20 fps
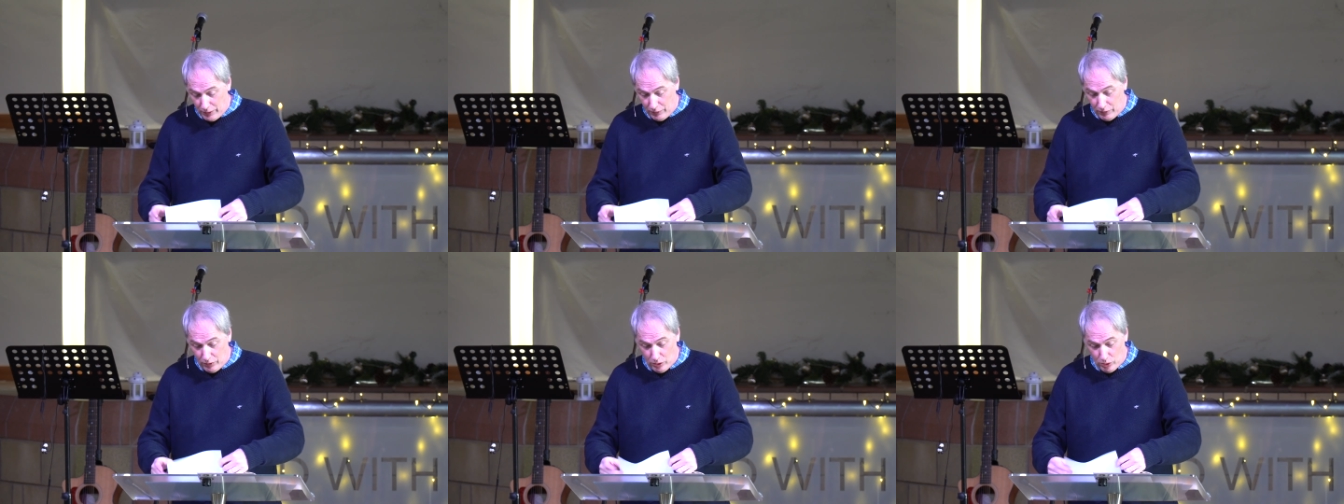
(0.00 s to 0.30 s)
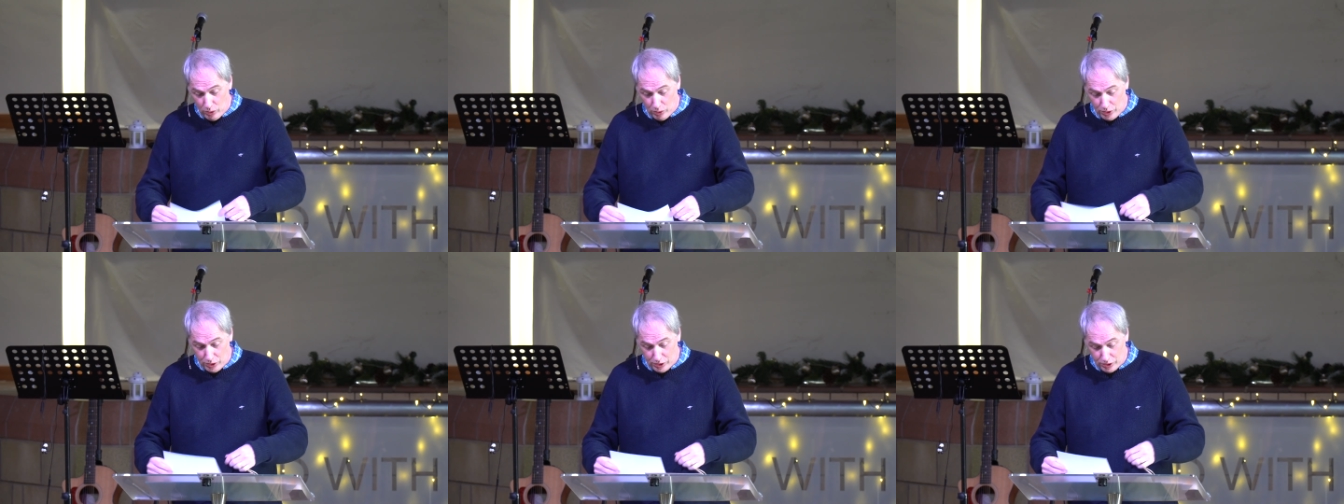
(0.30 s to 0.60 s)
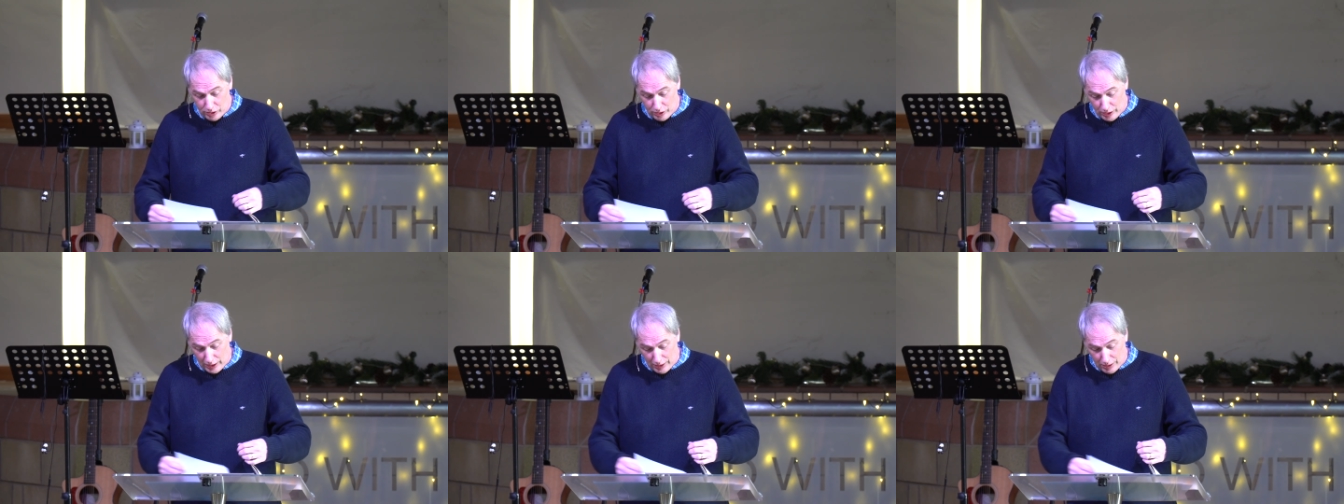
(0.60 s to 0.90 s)
if you
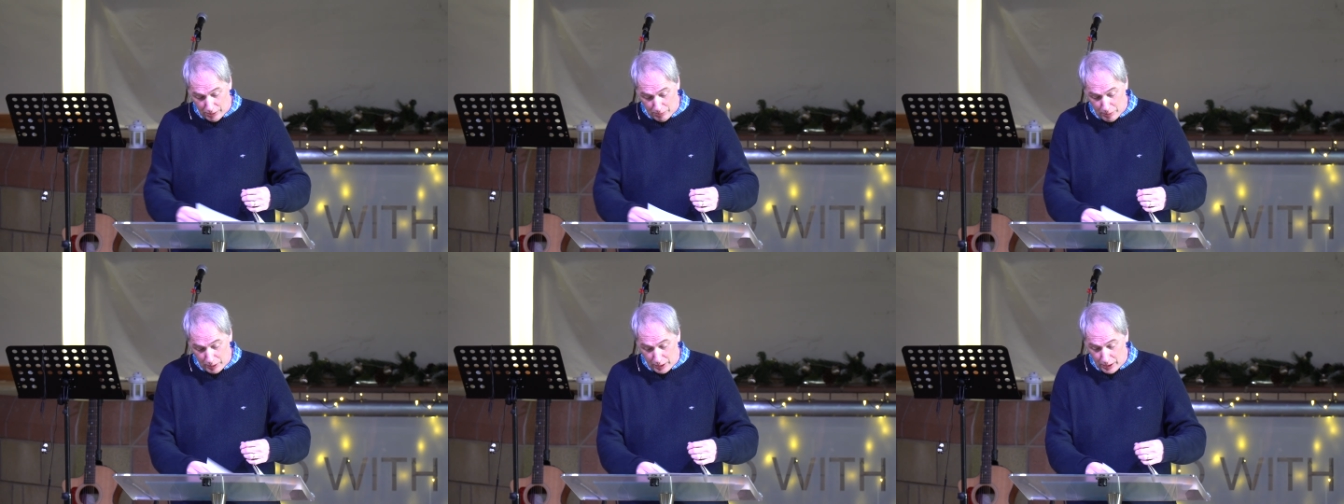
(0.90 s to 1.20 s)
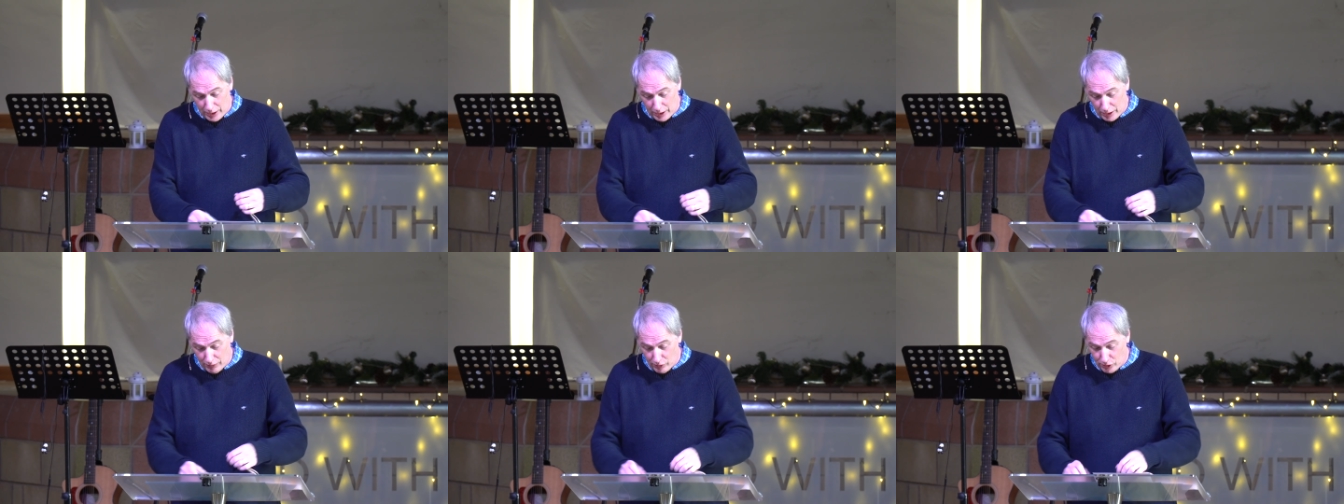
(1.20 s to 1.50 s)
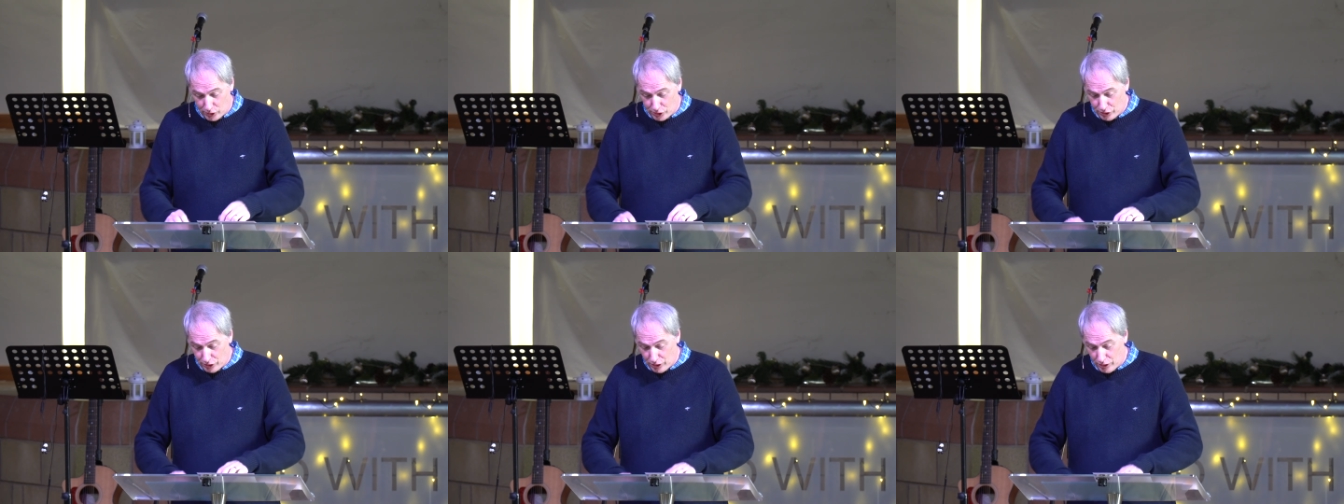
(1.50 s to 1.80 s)
notice, at the beginning of
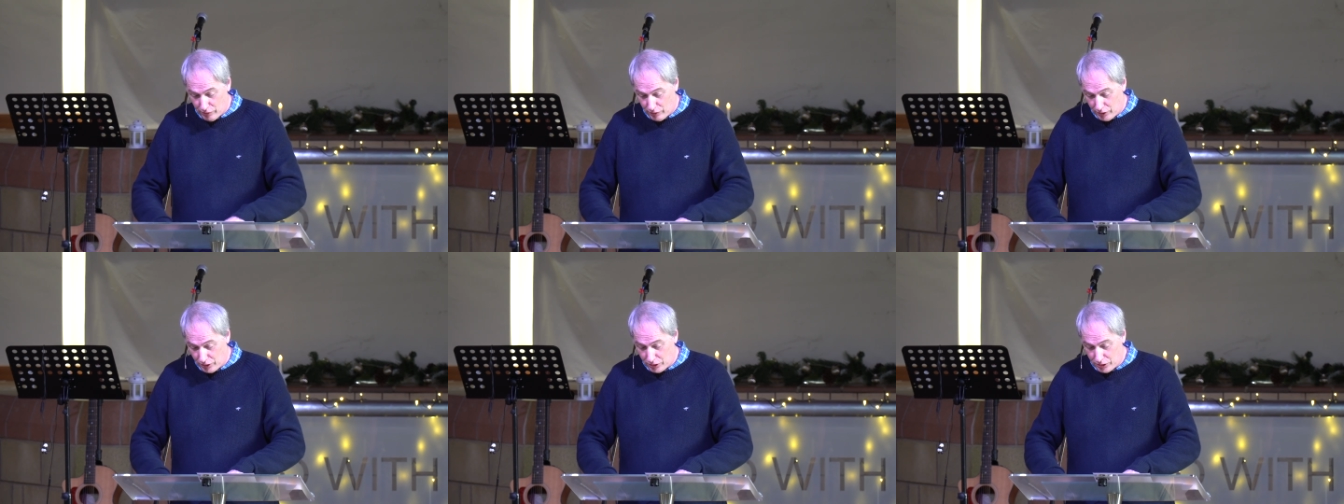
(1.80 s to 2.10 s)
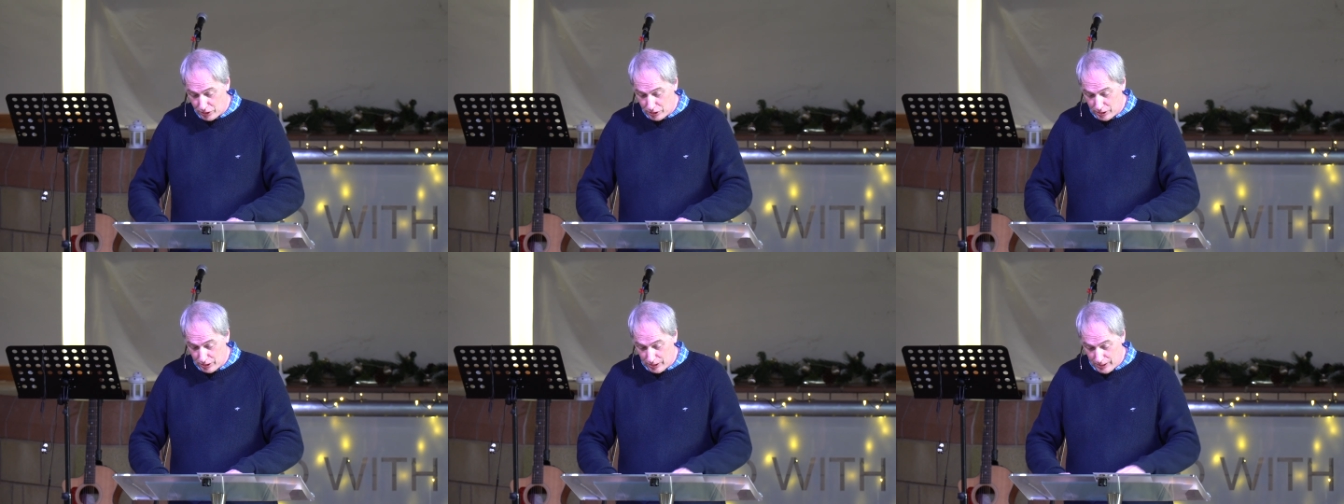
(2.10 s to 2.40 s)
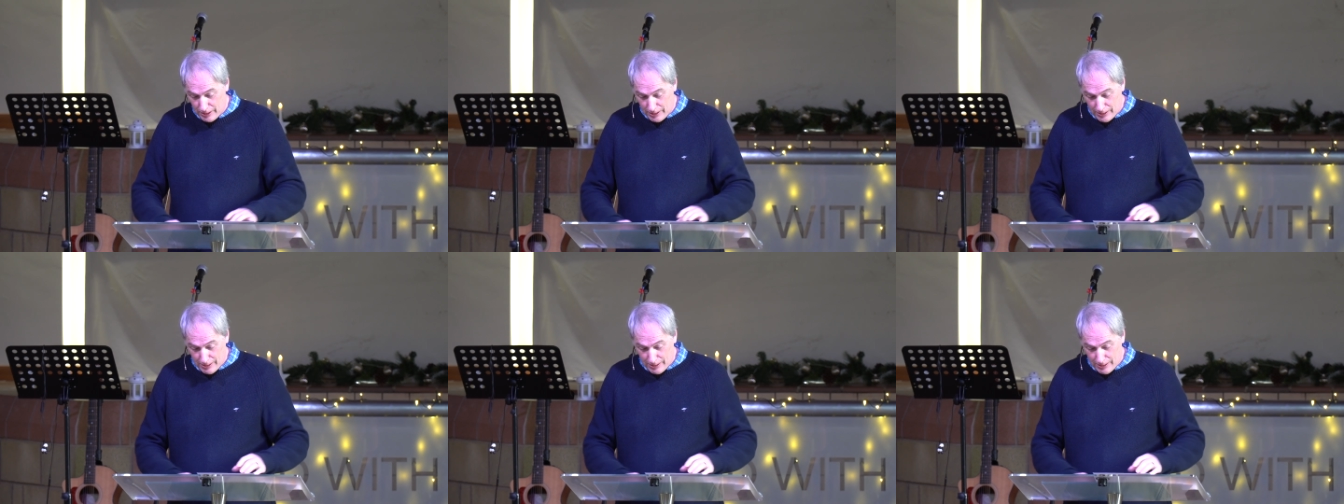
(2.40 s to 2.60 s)
our service.